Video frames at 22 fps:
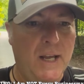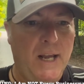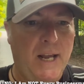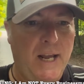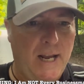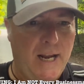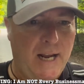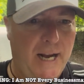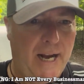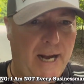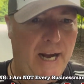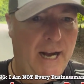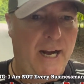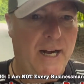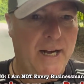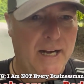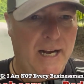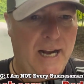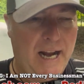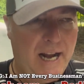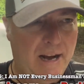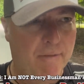
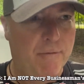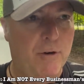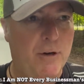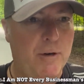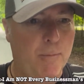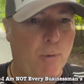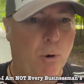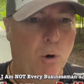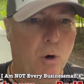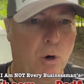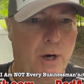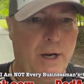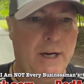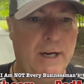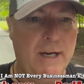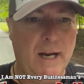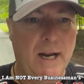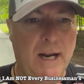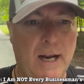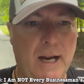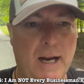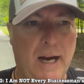And every
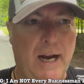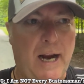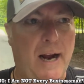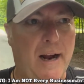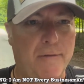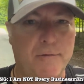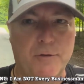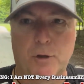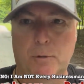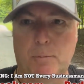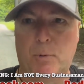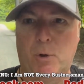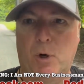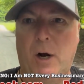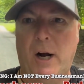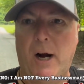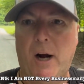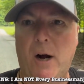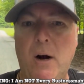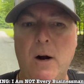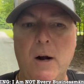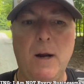morning after
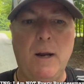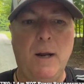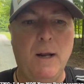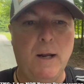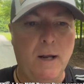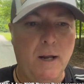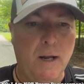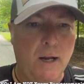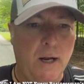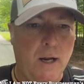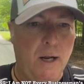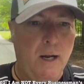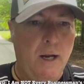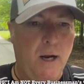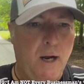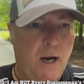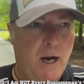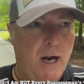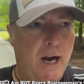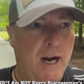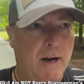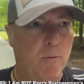prayer,
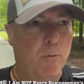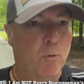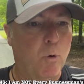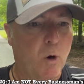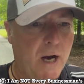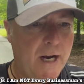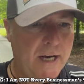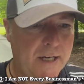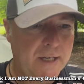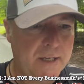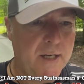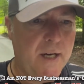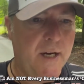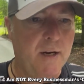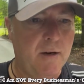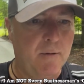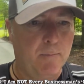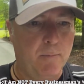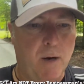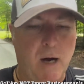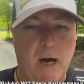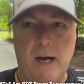I write
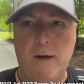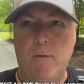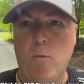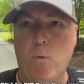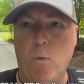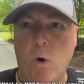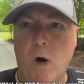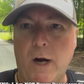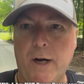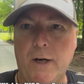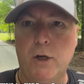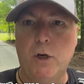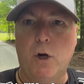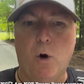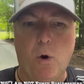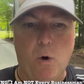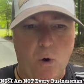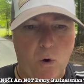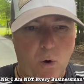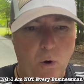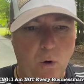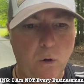my one
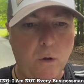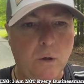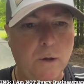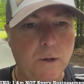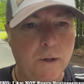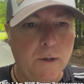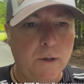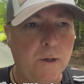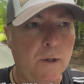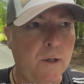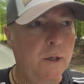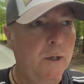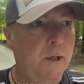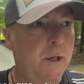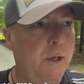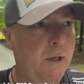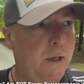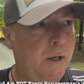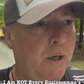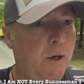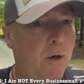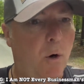goal,
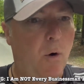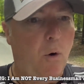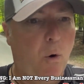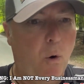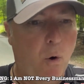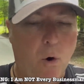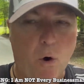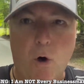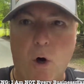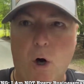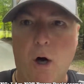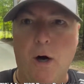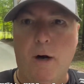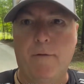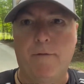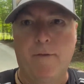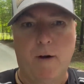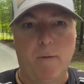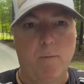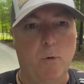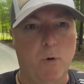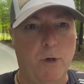or if
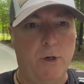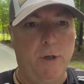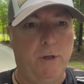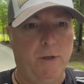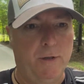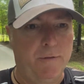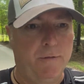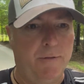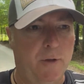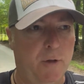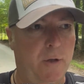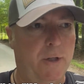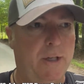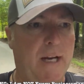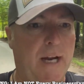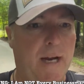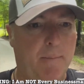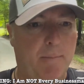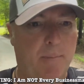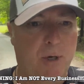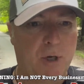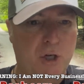I'm really feeling
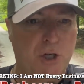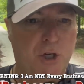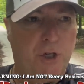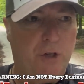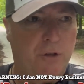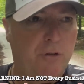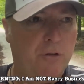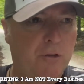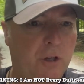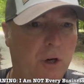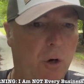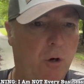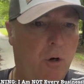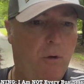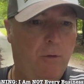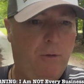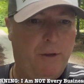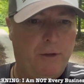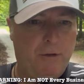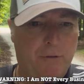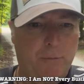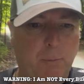ambitious
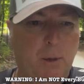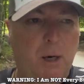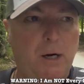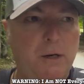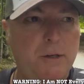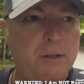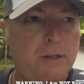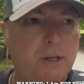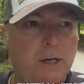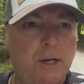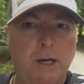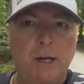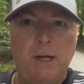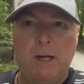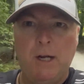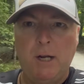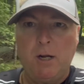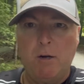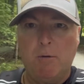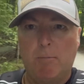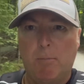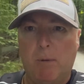this month,
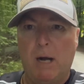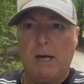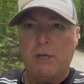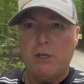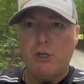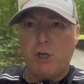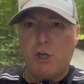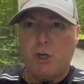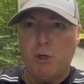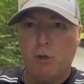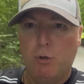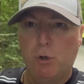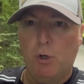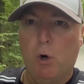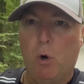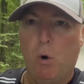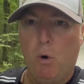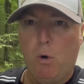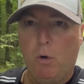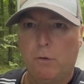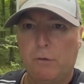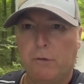my two
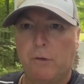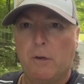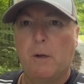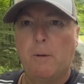goals.